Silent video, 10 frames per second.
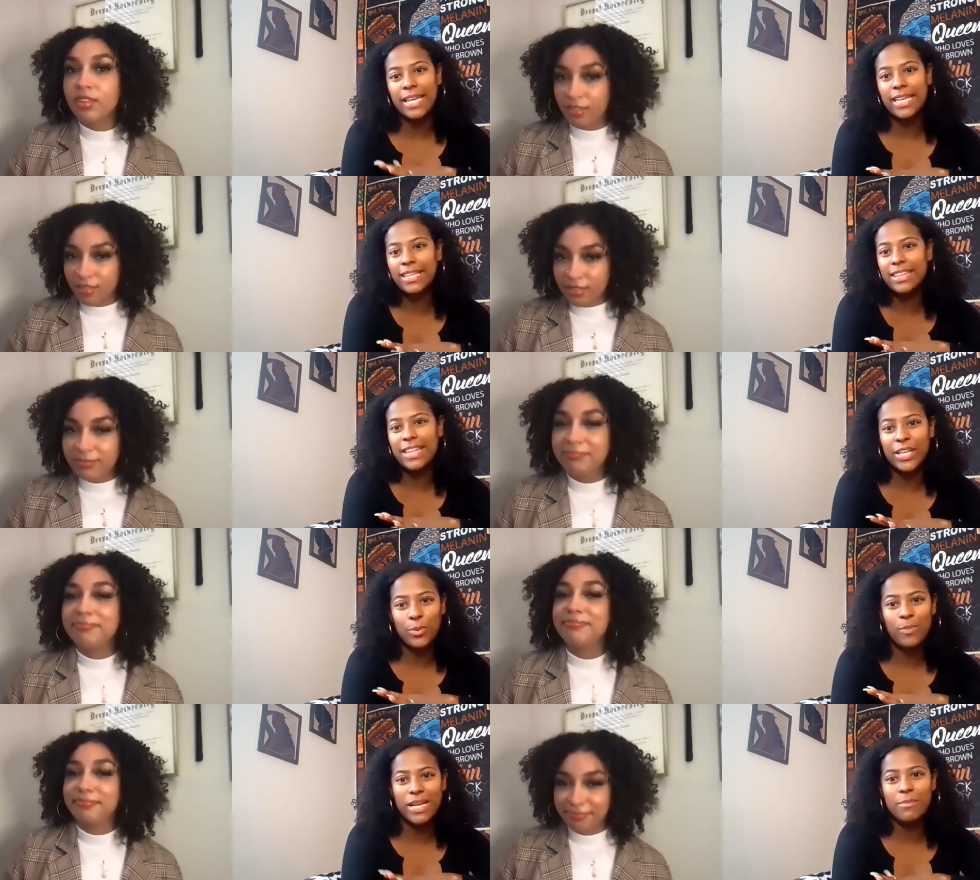Speaker 1: Like,
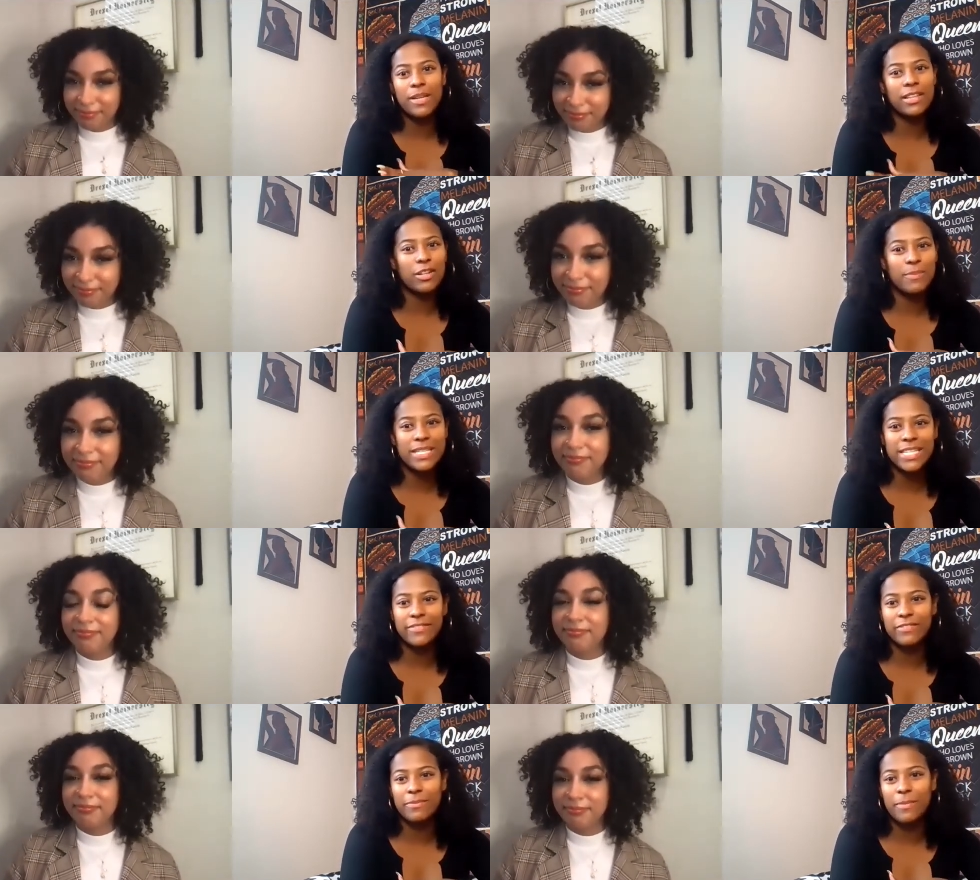you might have been a little bit
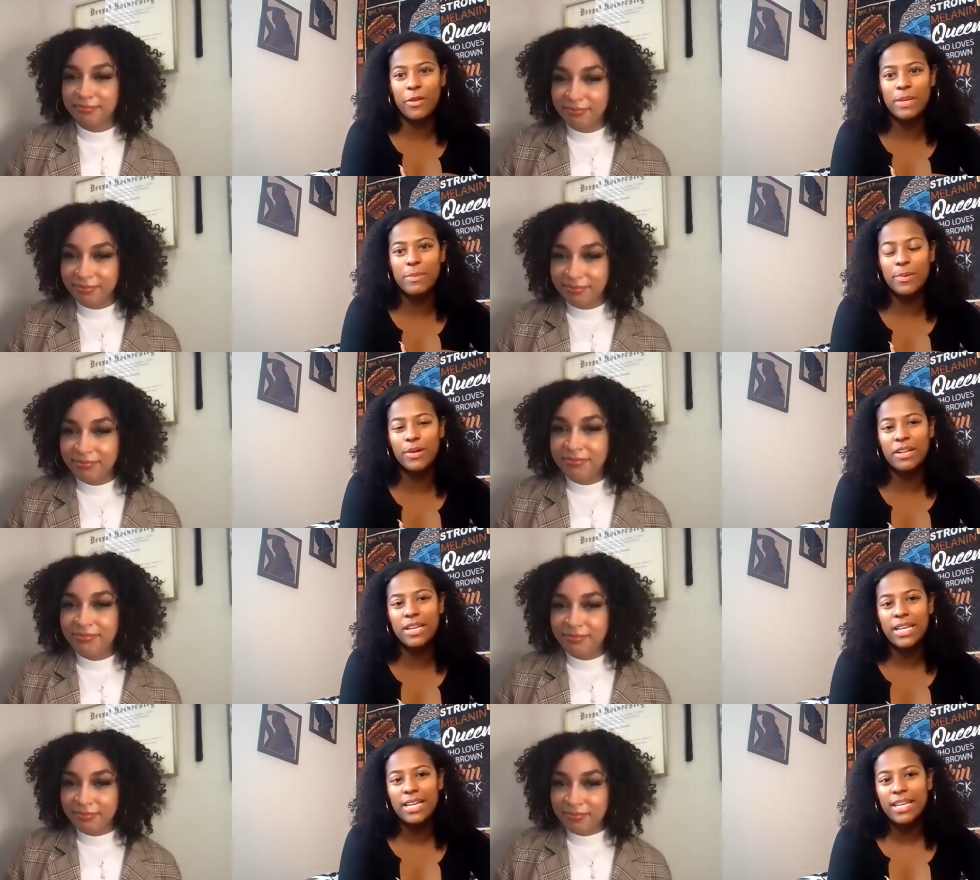different from other
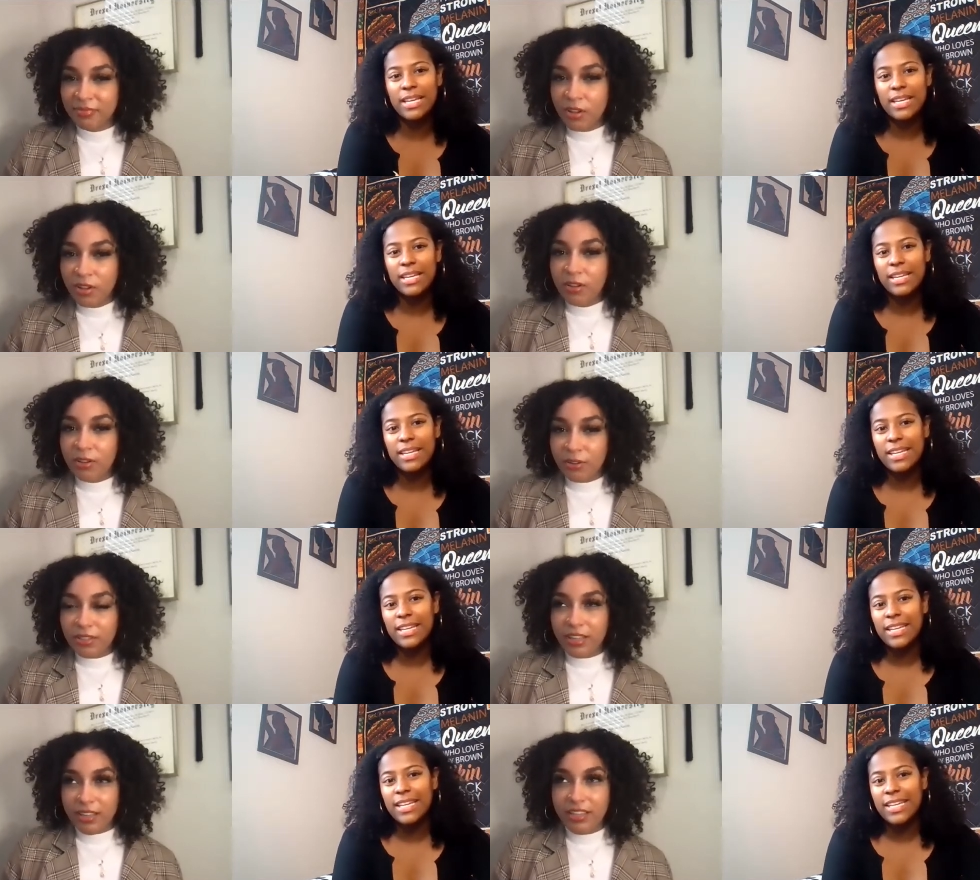people? Oh
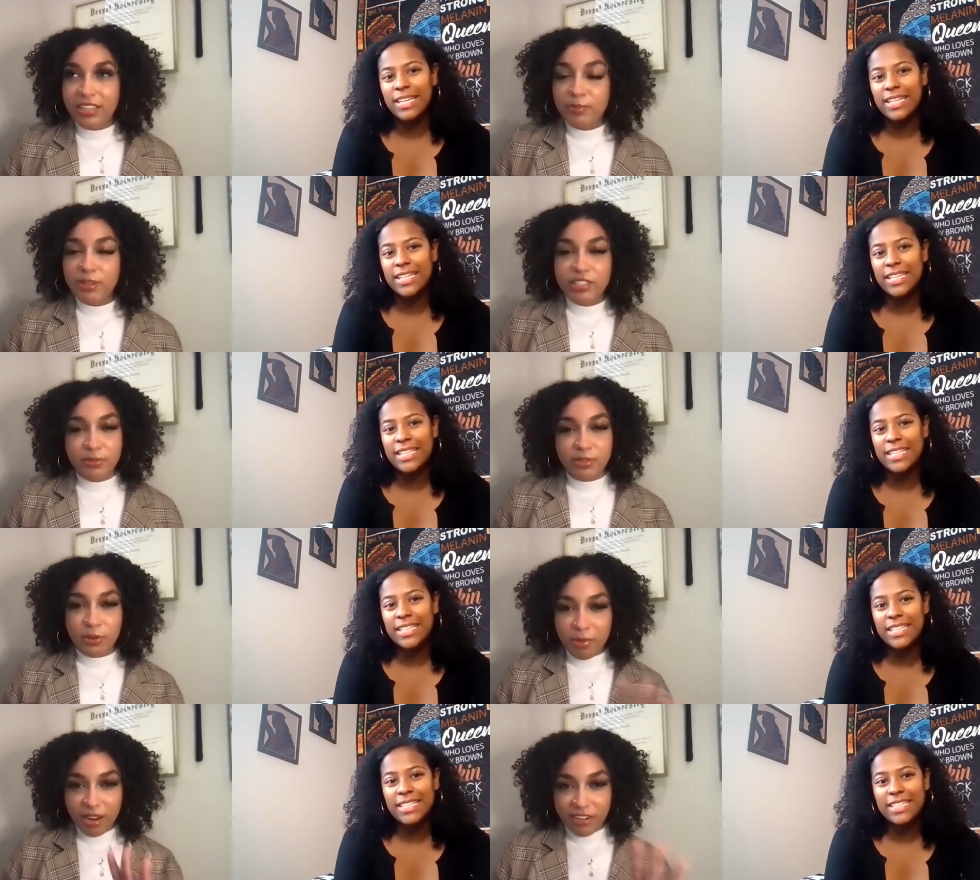yeah,
Speaker 2: especially with the whole
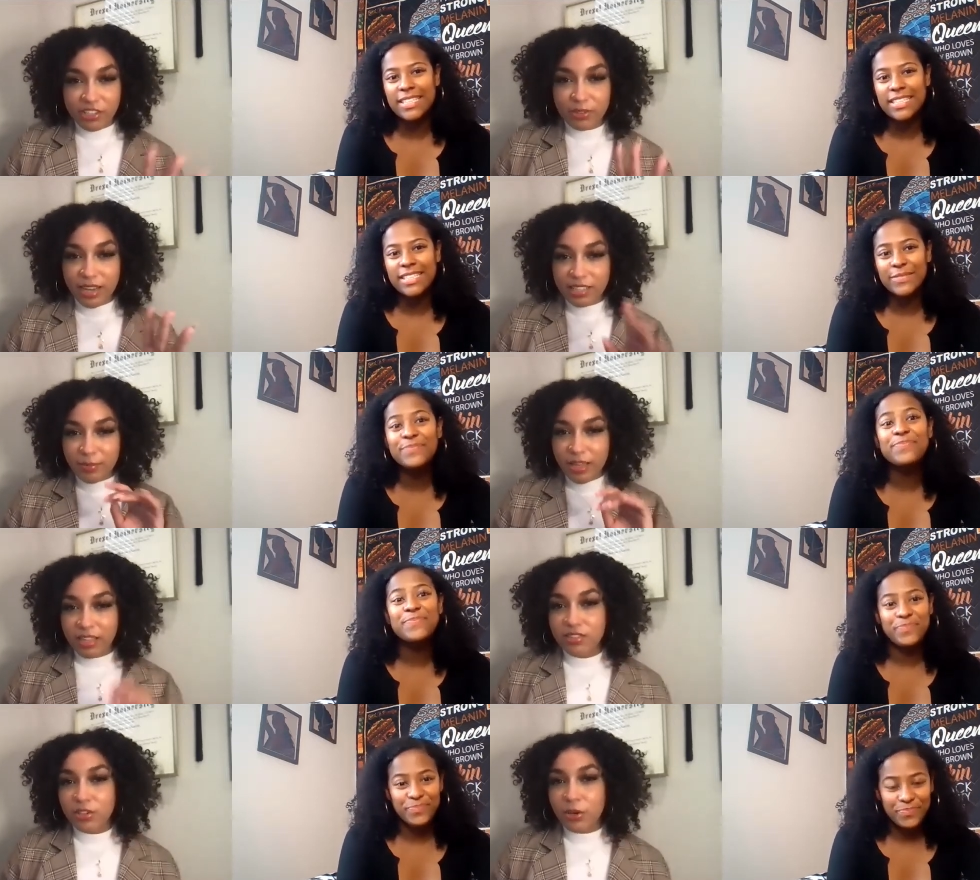biracial aspect.
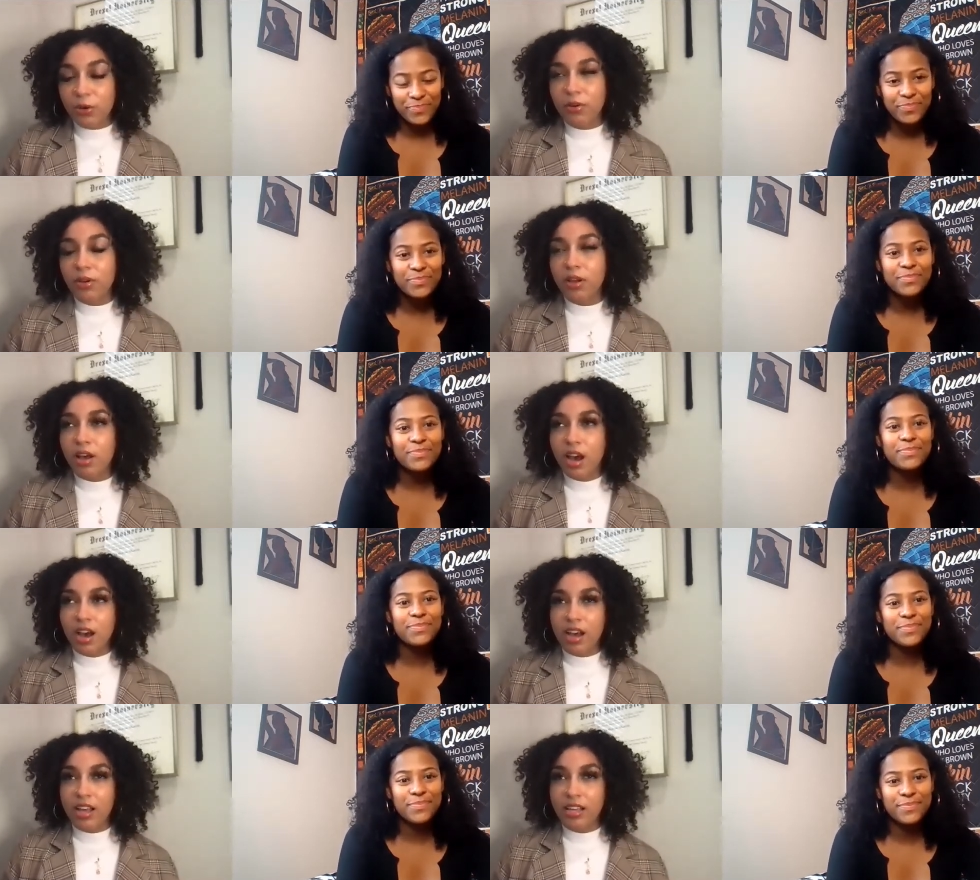So
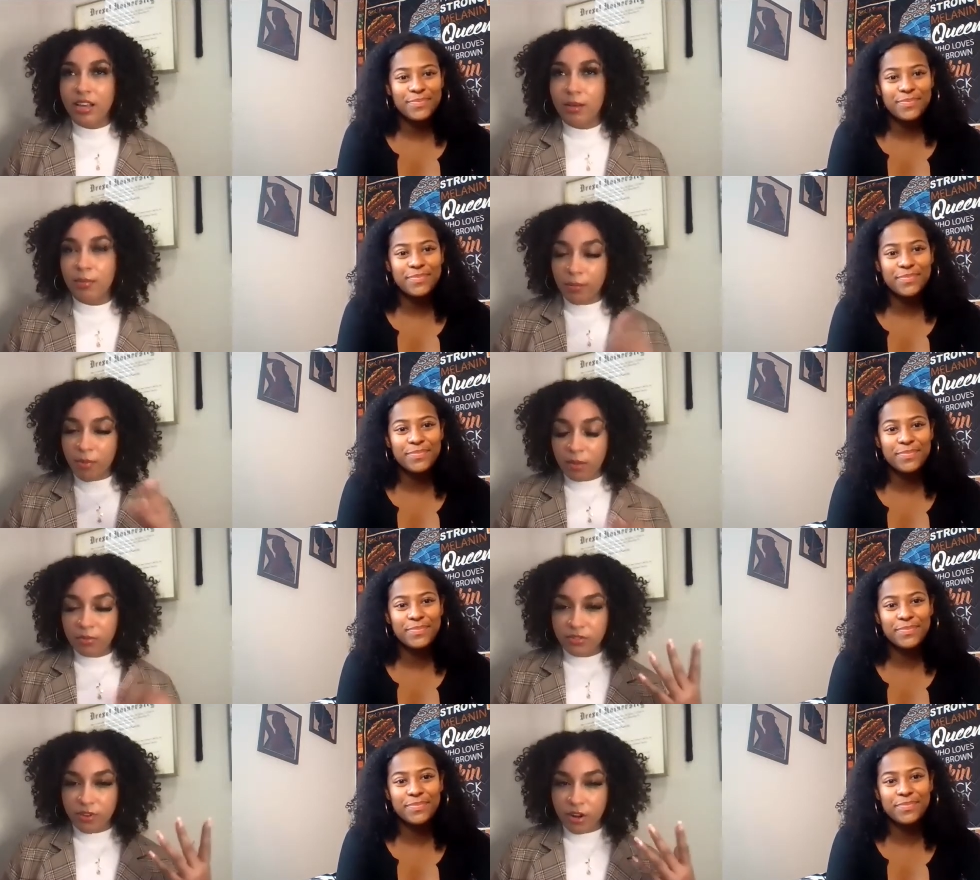I, uh, my mom's
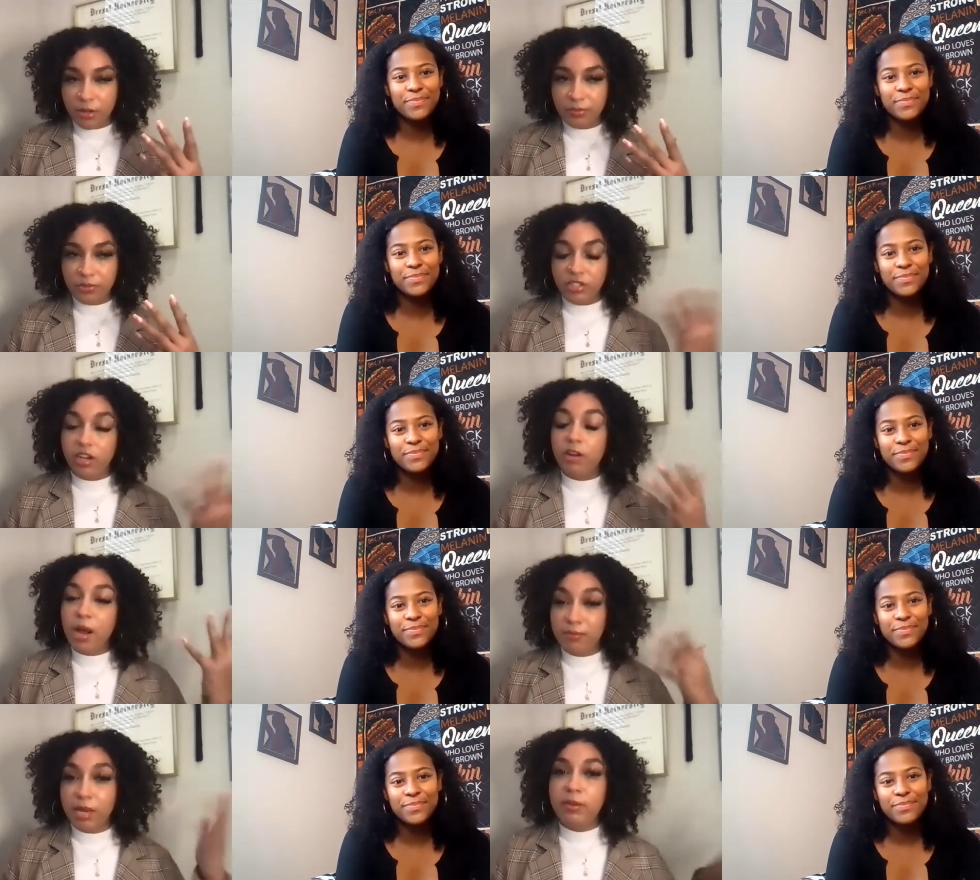from she, her mom,
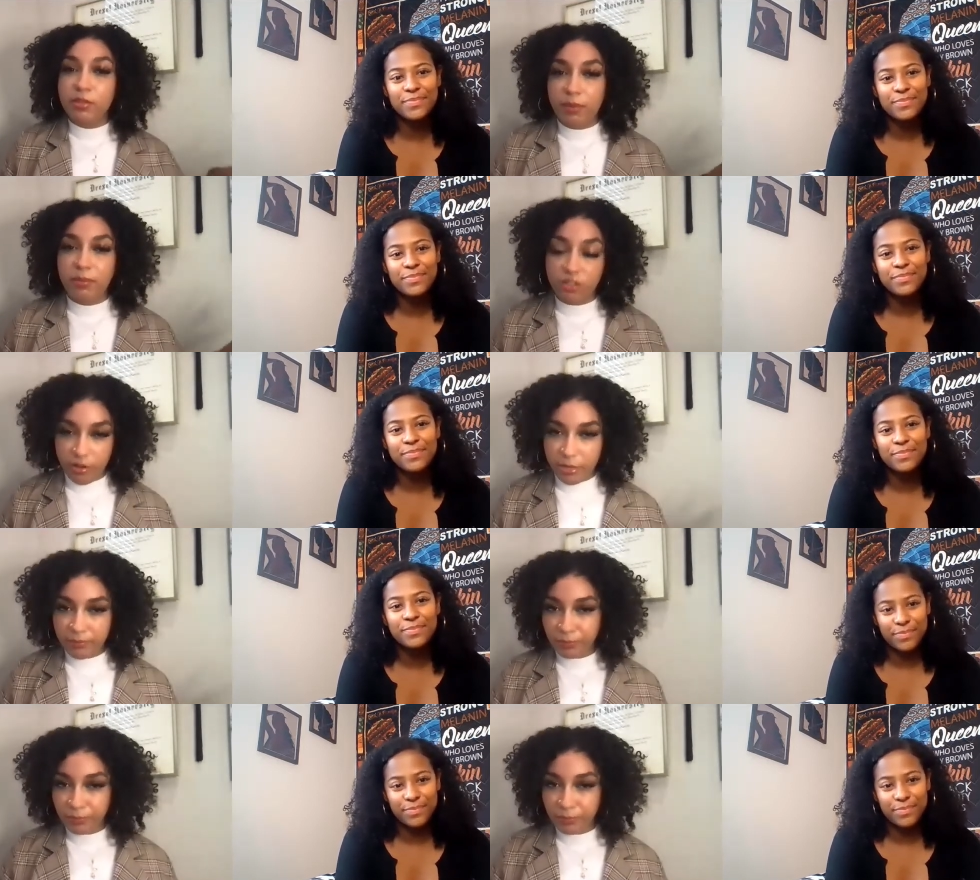my mom's family's Caribbean,